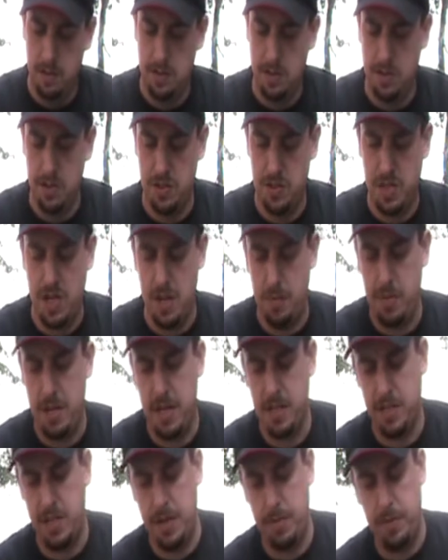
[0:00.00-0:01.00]
and just keep
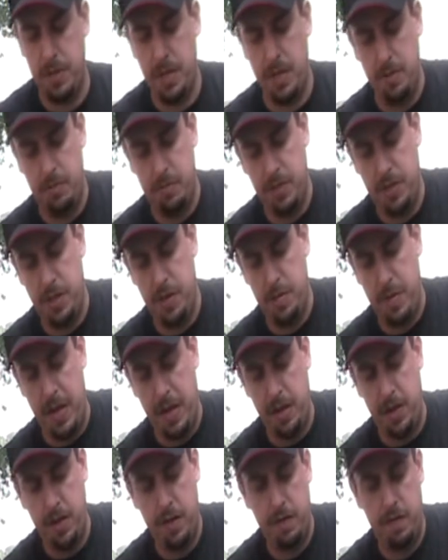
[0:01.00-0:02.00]
that zipped up until you make
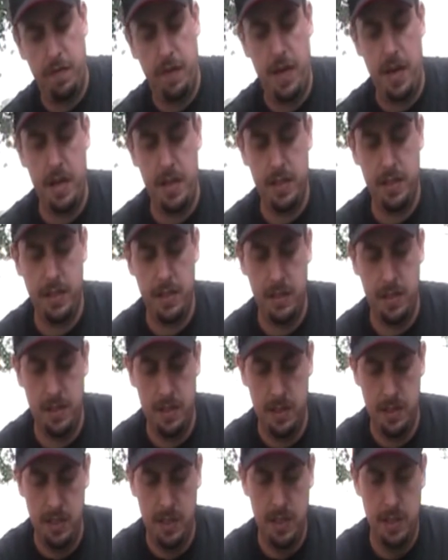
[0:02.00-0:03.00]
a good find.
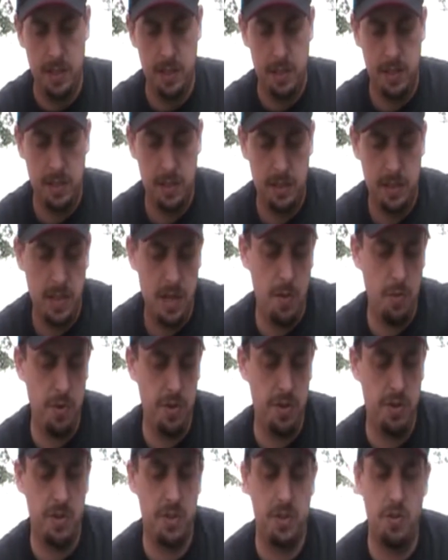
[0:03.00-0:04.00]
Now
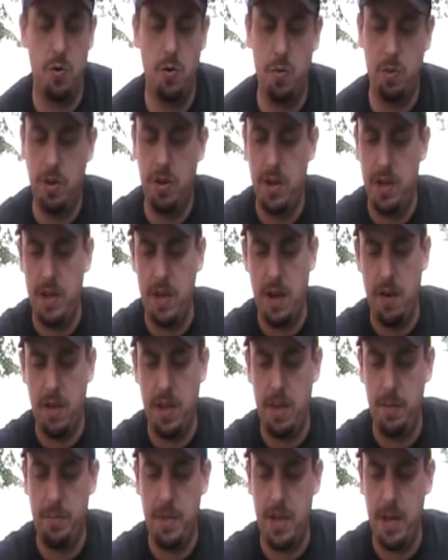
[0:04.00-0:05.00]
when you're just normal hunting, I'll
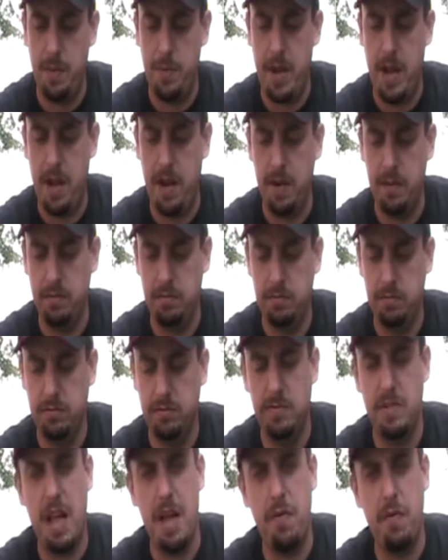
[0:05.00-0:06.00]
keep that about
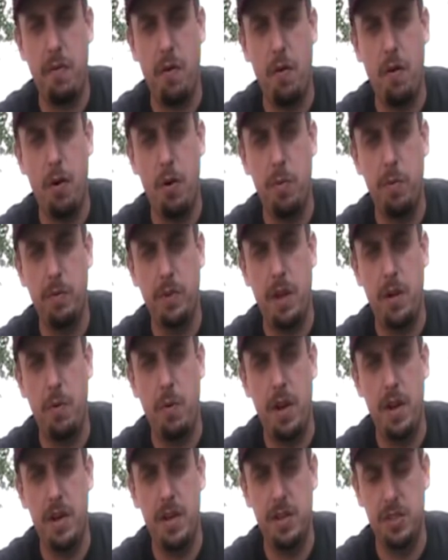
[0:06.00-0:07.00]
that far open. That
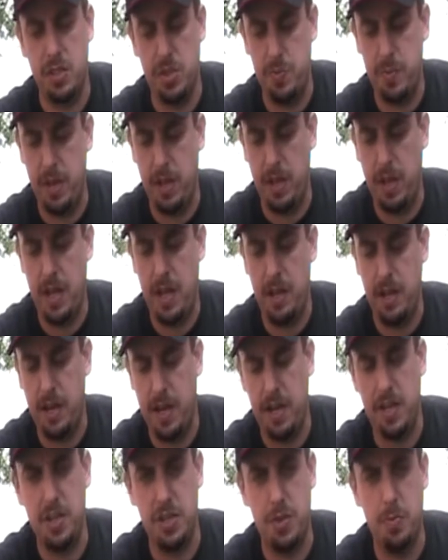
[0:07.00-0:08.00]
way it doesn't spill out and
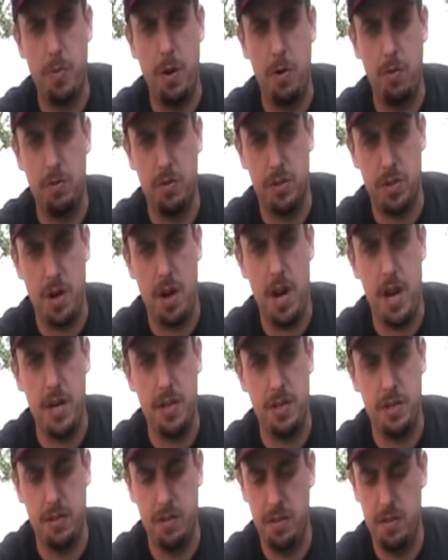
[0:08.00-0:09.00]
I can just poke the
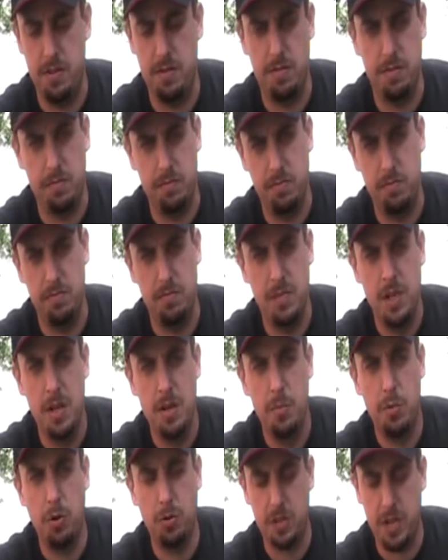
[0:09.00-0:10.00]
trash and, you know,
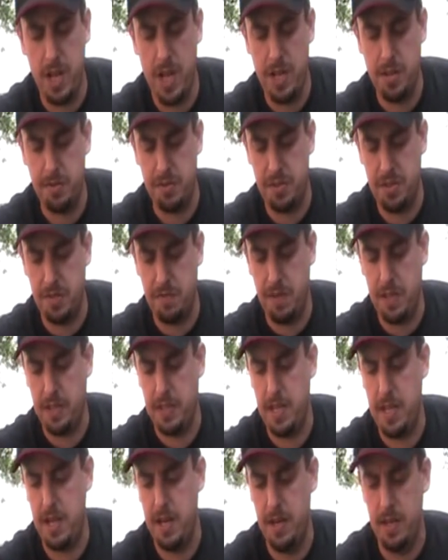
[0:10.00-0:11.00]
pull tabs and stuff like
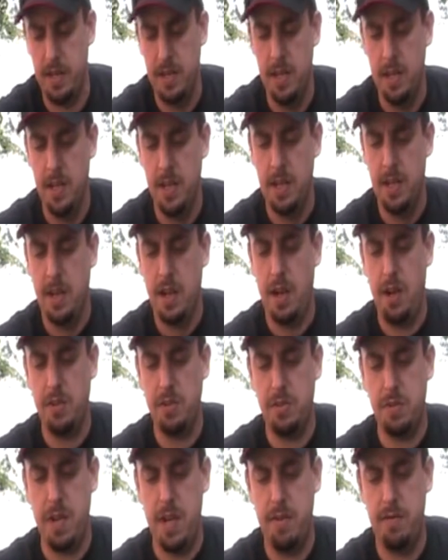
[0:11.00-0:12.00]
that in it. I
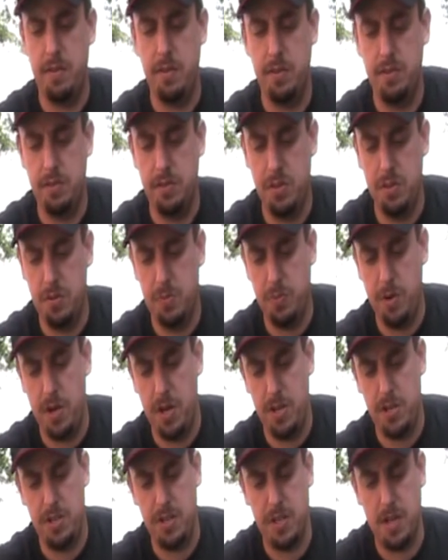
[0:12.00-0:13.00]
also have a
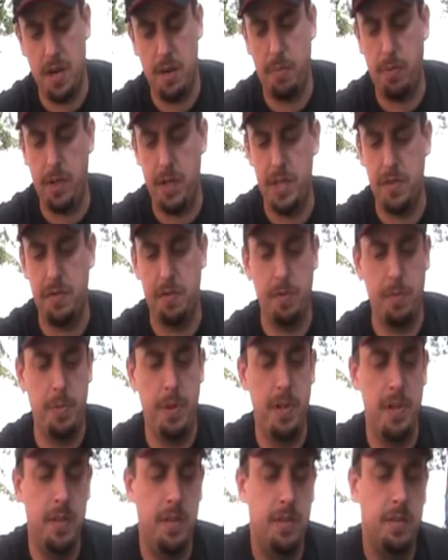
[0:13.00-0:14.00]
toothbrush. It's got a place for a
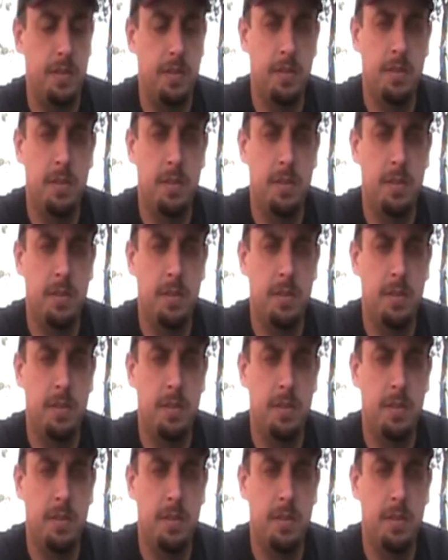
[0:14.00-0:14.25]
pen,